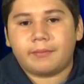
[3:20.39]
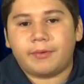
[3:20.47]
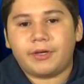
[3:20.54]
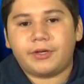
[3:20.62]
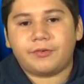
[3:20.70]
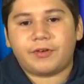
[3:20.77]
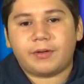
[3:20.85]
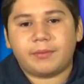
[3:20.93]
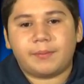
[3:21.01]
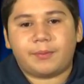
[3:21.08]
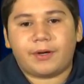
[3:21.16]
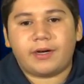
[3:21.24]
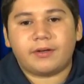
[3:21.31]
Make your
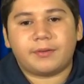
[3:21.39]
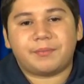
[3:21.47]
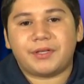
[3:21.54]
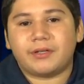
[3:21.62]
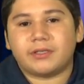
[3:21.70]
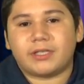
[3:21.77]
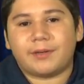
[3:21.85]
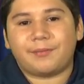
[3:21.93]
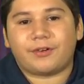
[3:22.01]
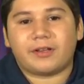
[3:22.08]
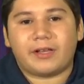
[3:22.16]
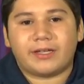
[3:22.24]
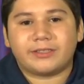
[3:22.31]
family proud and be on time
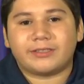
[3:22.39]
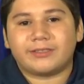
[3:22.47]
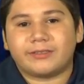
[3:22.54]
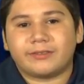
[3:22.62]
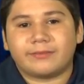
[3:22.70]
for class.